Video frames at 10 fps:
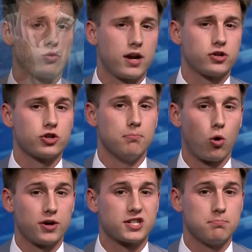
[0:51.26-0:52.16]
director,
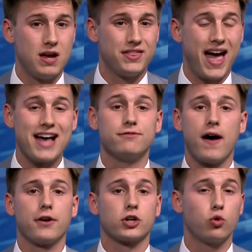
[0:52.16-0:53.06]
DeMaurice Smith, has
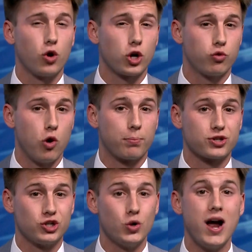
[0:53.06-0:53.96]
vowed to quote unquote
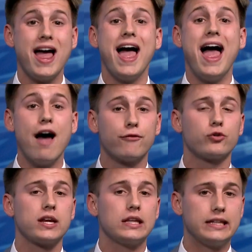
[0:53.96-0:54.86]
pursue
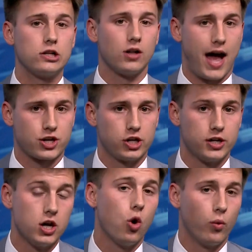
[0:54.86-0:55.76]
every legal
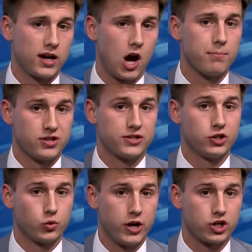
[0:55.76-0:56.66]
action when it comes to the
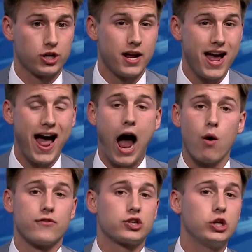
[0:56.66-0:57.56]
situation.
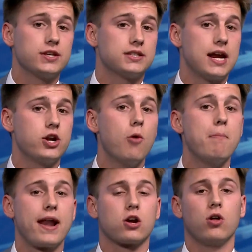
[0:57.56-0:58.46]
However, to this day, no
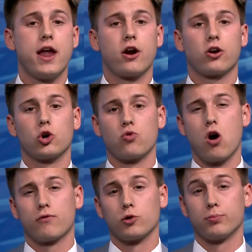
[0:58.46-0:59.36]
medical error or
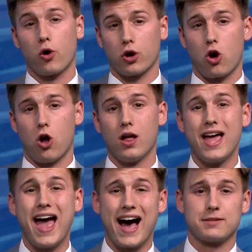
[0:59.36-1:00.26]
wrongful protocol
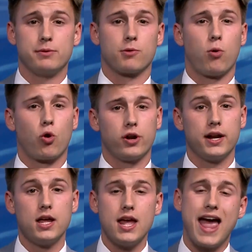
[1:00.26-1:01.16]
has been
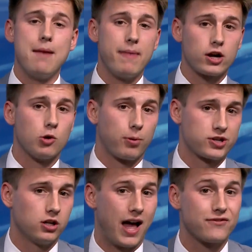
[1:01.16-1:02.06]
reported, and medical
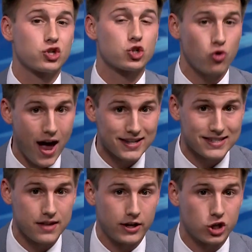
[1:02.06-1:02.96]
personnel have
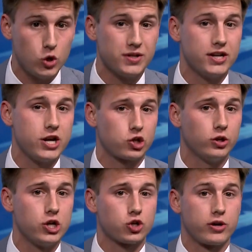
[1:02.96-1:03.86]
stressed that Tua's
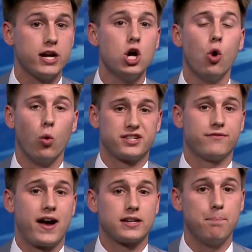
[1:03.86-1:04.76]
initial injury was
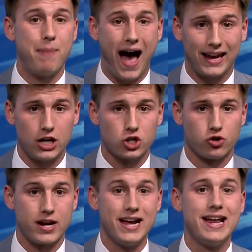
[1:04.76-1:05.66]
in fact a back
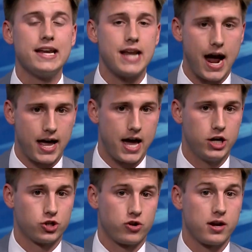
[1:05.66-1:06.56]
injury, not a head
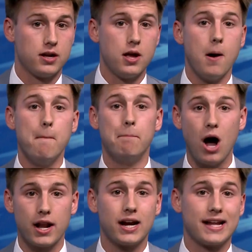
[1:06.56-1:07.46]
injury.
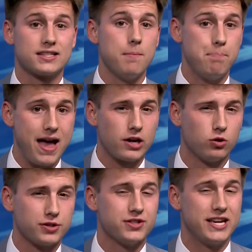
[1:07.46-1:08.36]
But against the
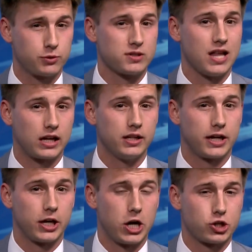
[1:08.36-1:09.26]
Bengals, this was likely a
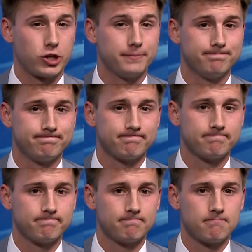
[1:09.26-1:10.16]
concussion.
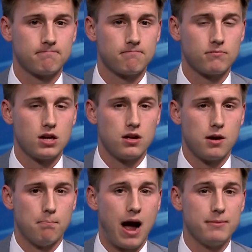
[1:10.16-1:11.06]

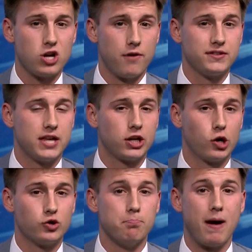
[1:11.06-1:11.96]
Miami Dolphins head
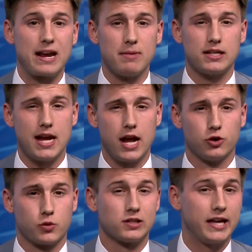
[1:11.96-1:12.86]
coach Mike
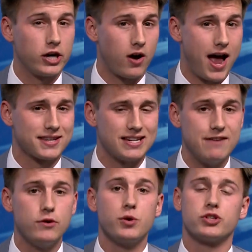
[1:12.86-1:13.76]
McDaniels was later asked
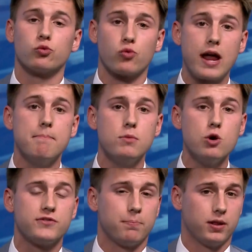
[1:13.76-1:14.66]
if it was the right
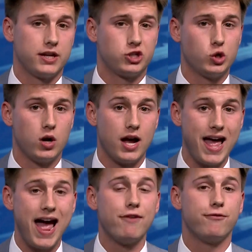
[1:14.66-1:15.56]
move to play Tua
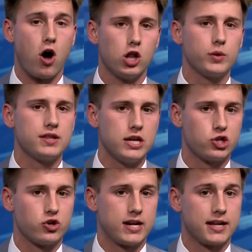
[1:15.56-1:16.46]
following the
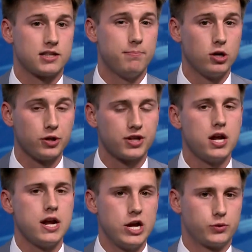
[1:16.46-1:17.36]
injury against the Bills.
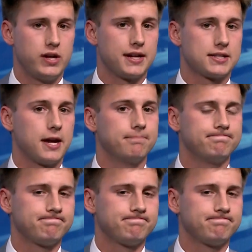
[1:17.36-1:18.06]
Here's what he had to say.